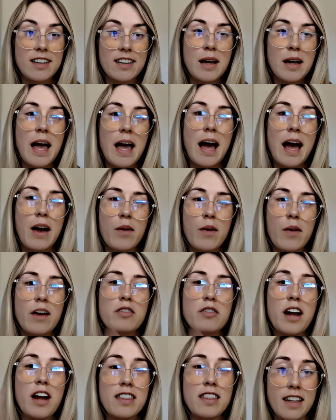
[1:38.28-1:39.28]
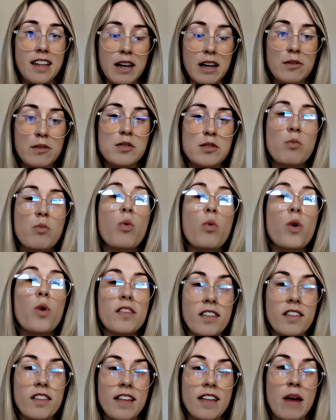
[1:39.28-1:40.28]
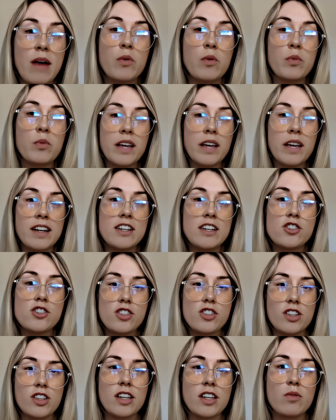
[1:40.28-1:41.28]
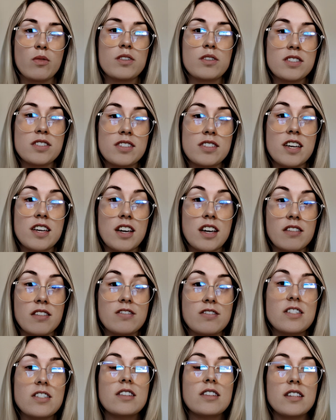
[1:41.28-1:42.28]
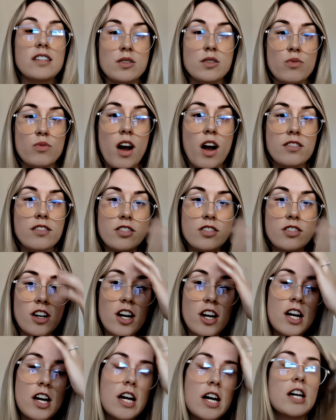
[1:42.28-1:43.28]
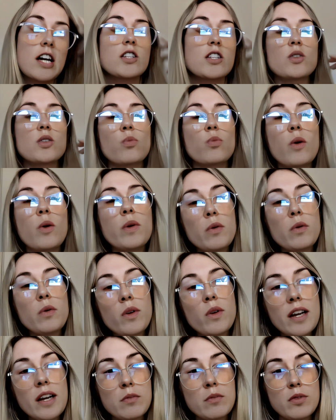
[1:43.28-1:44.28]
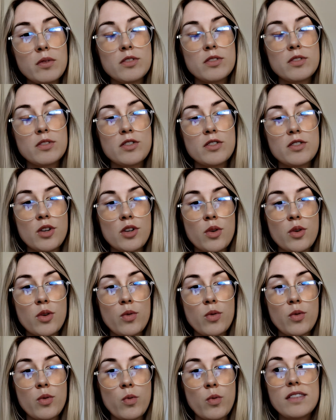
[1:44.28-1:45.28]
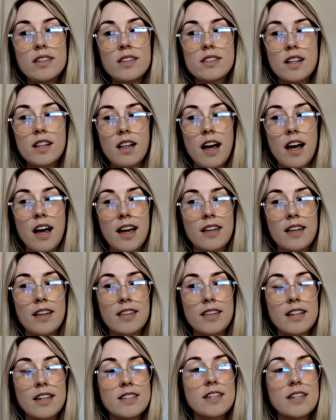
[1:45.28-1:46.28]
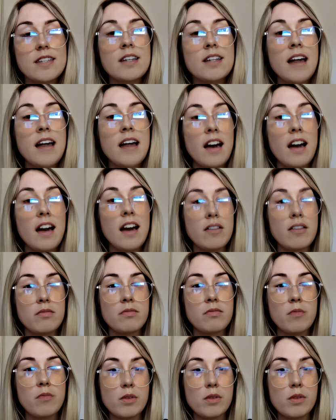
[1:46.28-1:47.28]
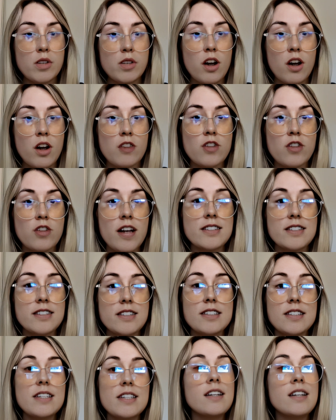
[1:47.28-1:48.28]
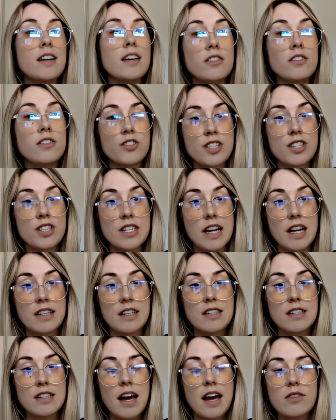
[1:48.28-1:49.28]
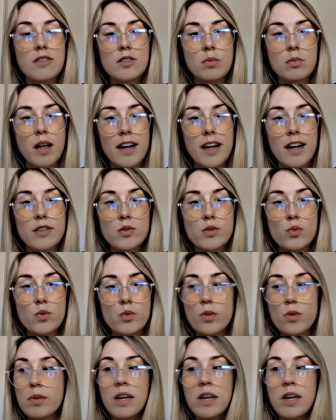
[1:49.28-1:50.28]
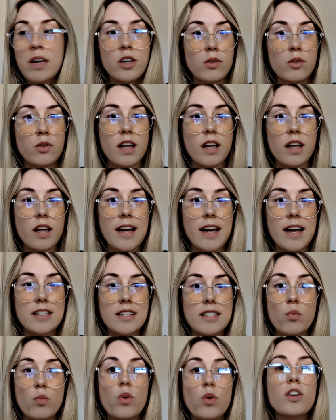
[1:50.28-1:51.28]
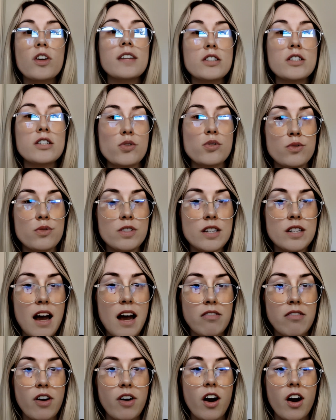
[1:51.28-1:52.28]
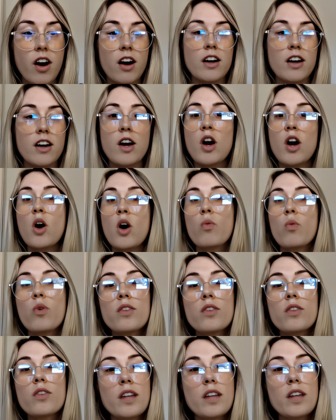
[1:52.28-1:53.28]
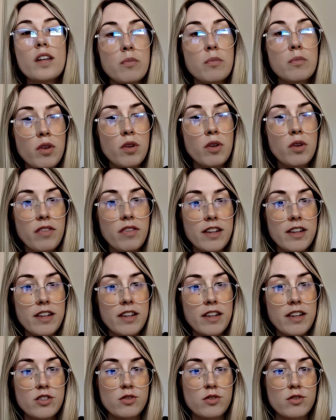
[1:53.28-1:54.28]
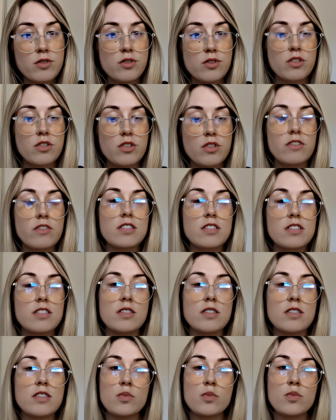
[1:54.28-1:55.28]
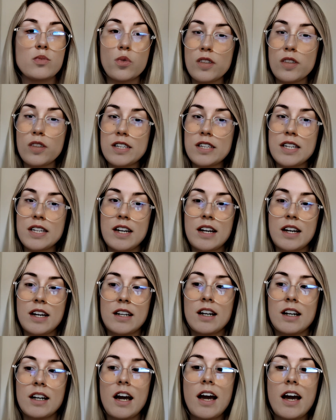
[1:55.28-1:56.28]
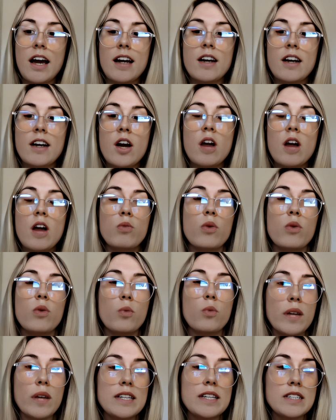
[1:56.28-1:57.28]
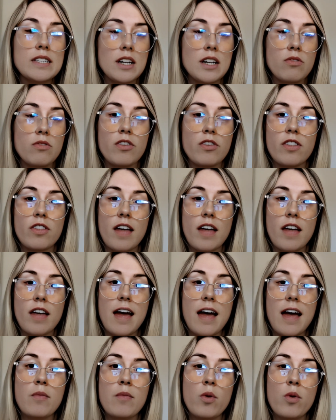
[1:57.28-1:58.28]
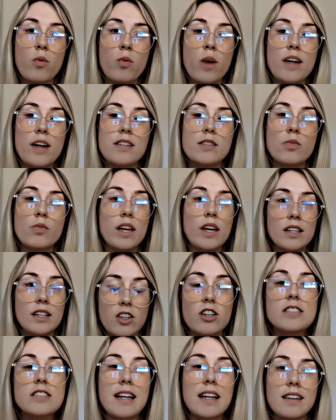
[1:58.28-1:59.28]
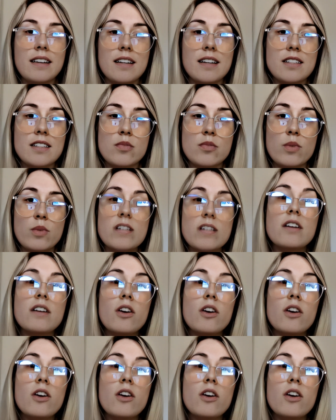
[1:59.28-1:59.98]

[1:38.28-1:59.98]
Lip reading: However, I think it was more than that when we initially received this roster. So what we were able to do with this client that didn't have most contracts, it didn't understand how suppliers were being utilized. Were they true staff aug? Were they professional services? Were they 1099? What we did for them was we looked at that list and we did